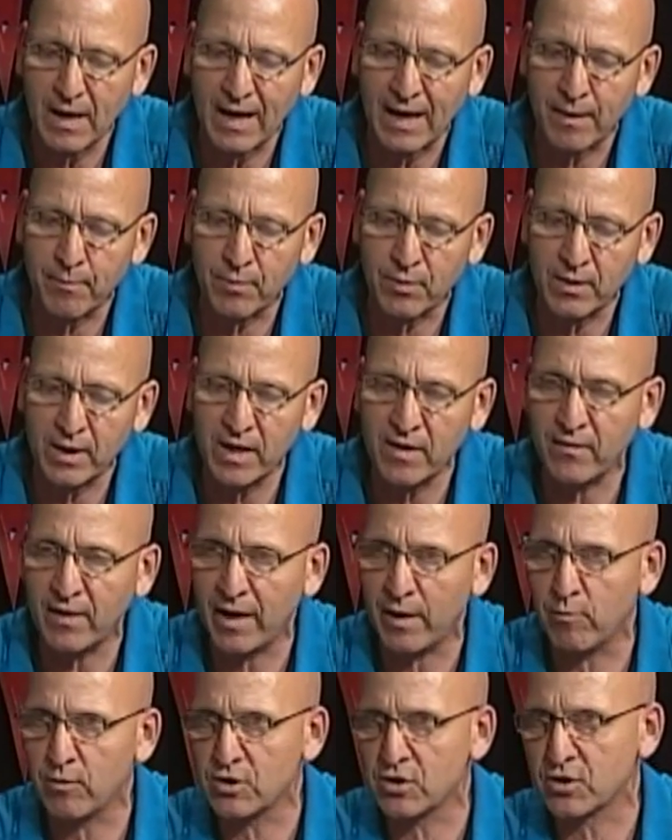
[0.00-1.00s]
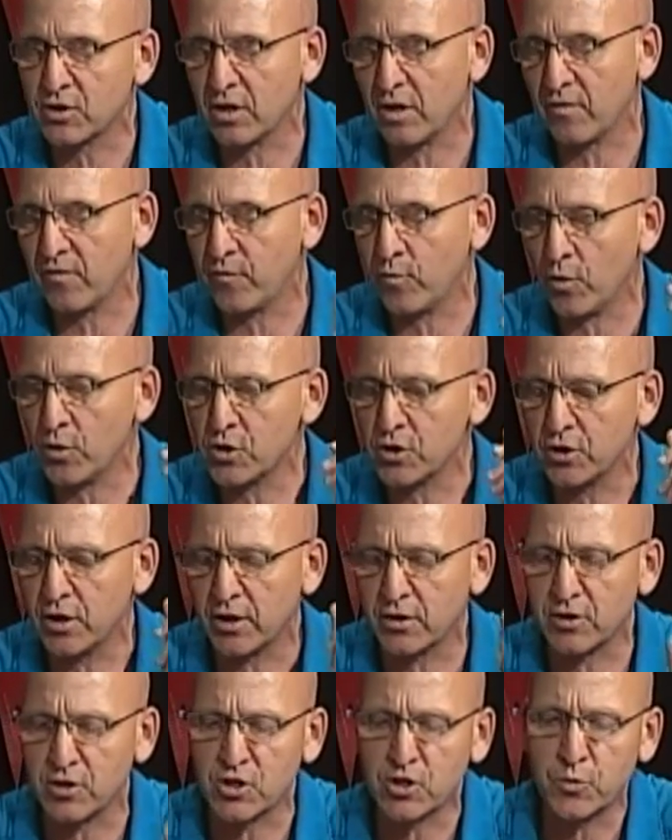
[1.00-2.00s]
I believe thank I you. was uh,
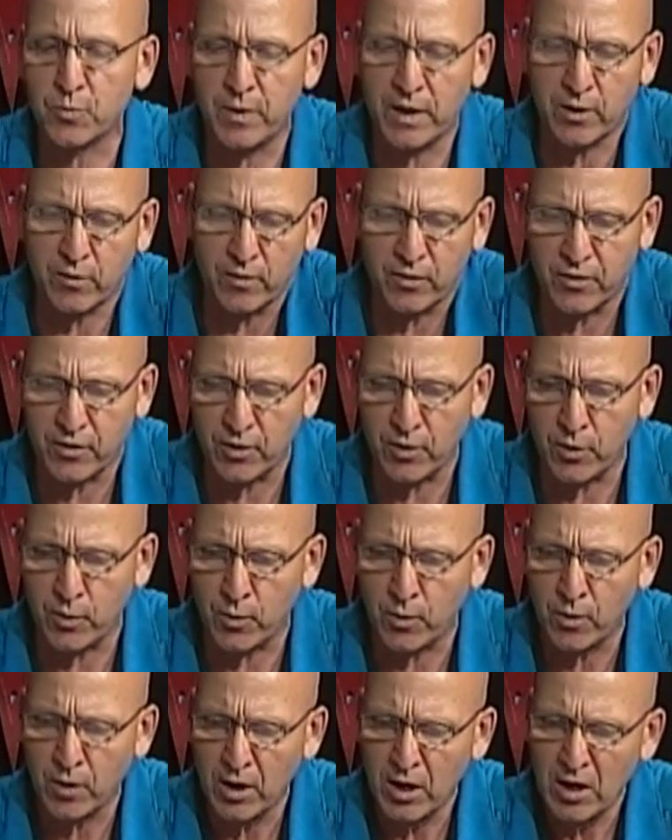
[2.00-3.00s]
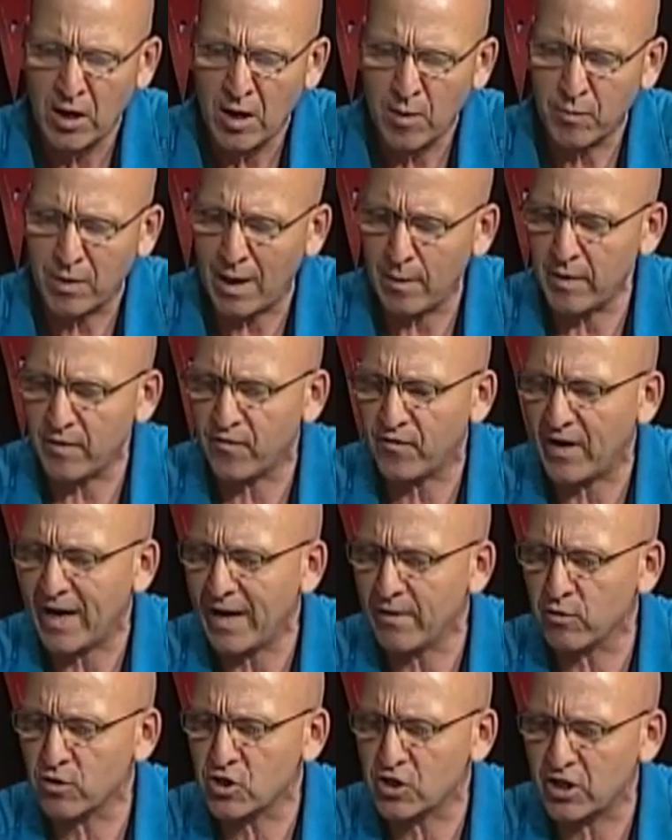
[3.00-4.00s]
fortunate to speak with you probably
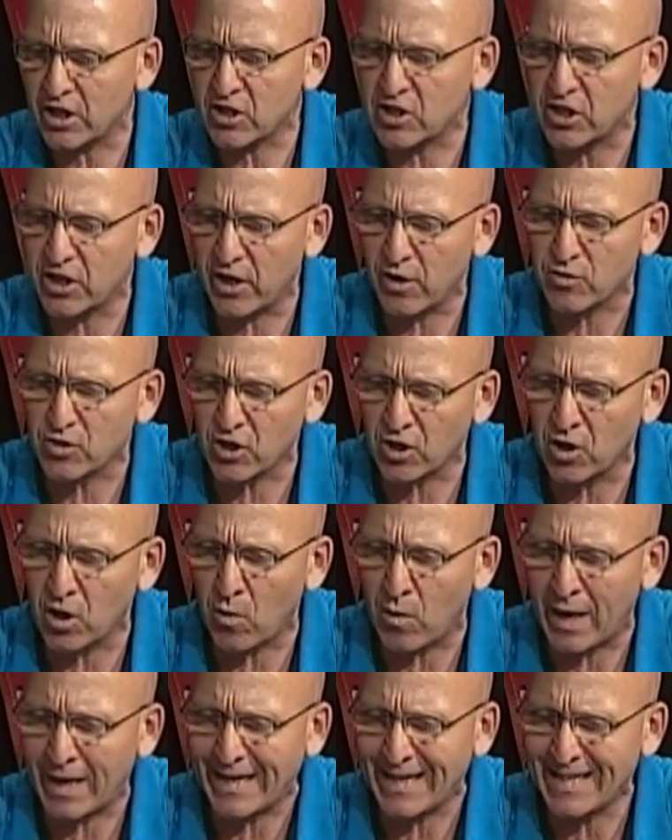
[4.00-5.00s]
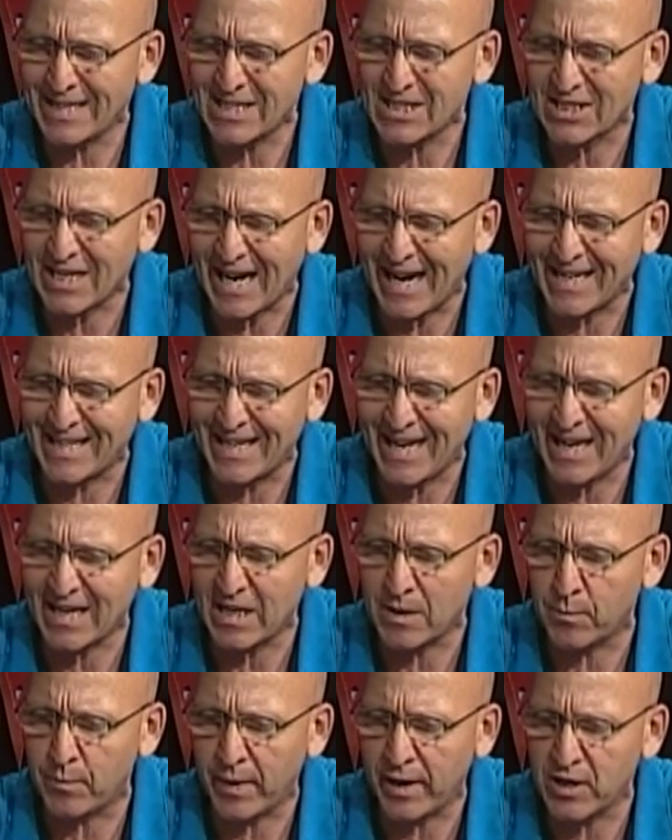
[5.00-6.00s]
five or six years ago on Inside
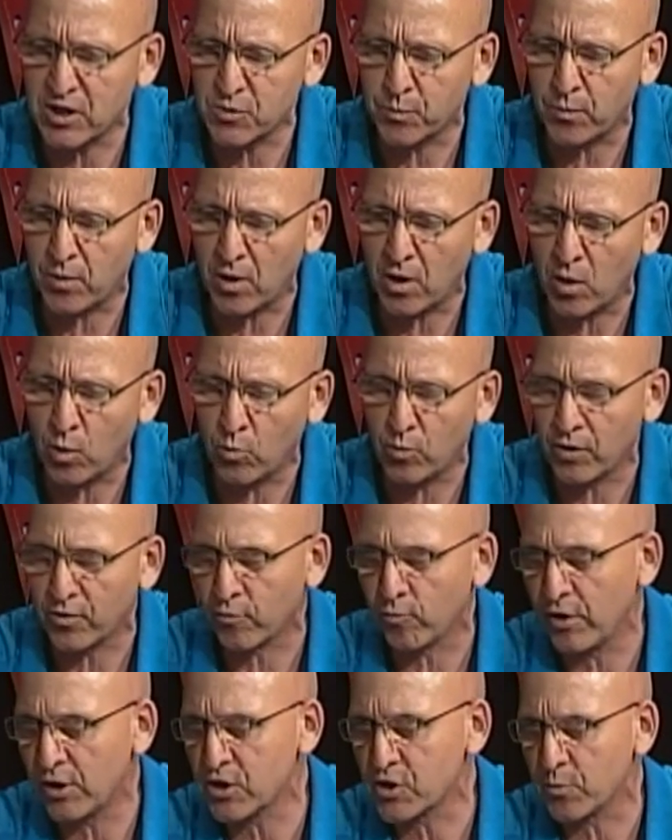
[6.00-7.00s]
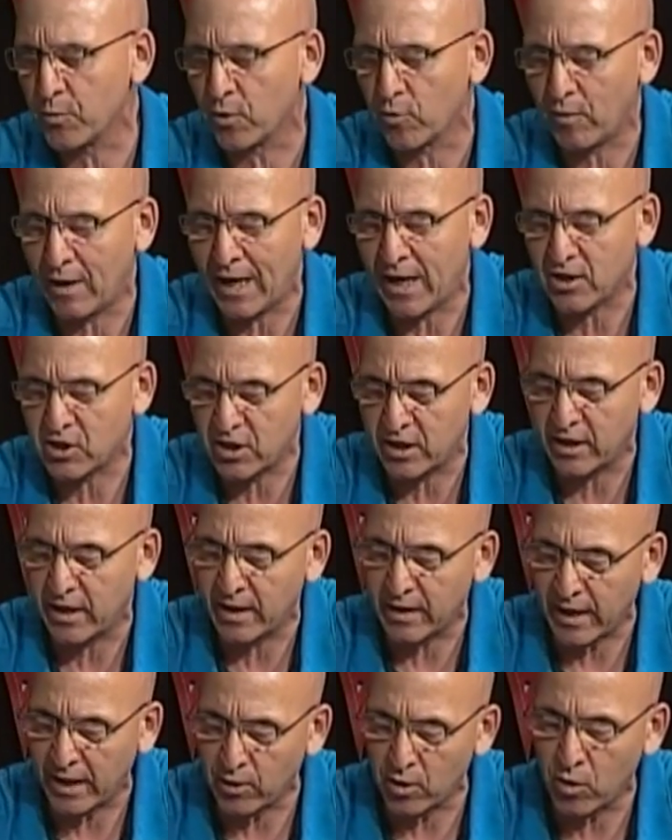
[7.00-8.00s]
Yankee Baseball with Rich Morazzi,
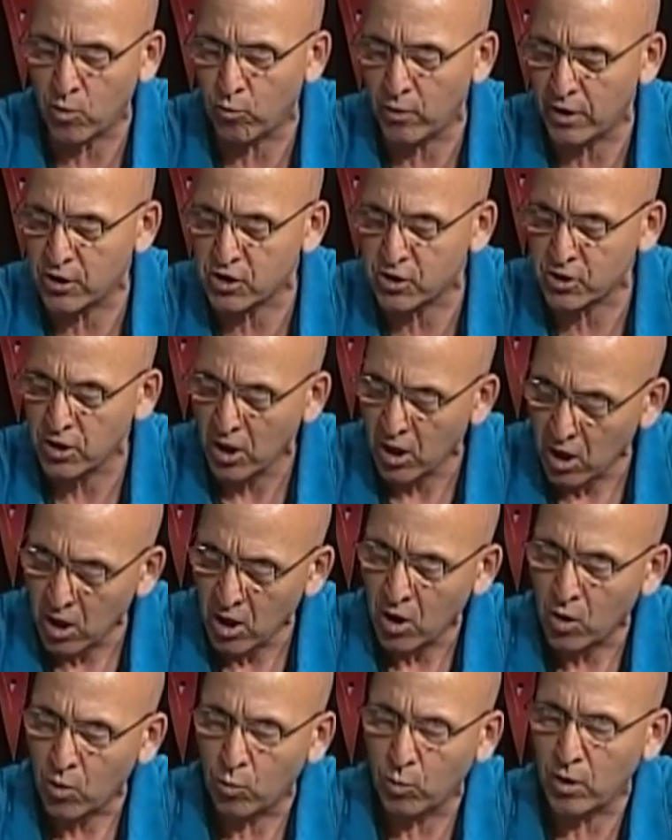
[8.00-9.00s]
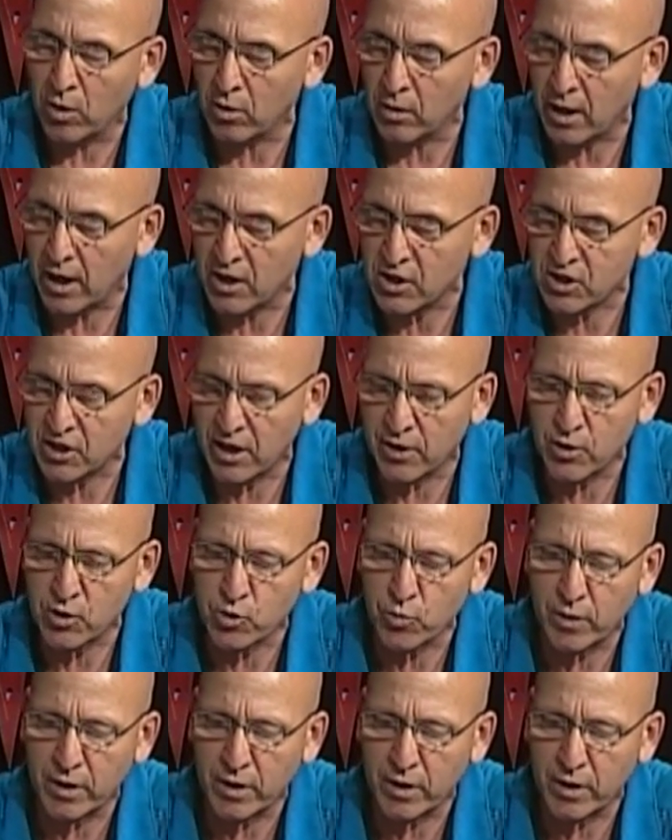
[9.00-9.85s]
and I know Rich will uh, send yes.